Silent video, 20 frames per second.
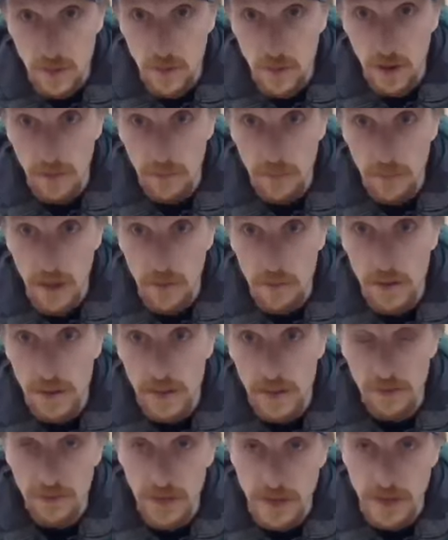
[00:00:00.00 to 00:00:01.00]
or maybe
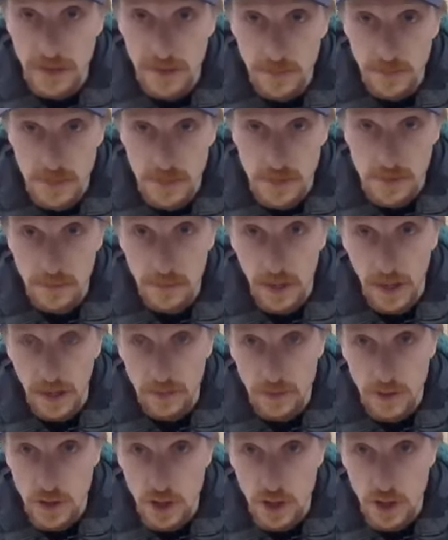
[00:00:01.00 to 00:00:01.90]
the victim's like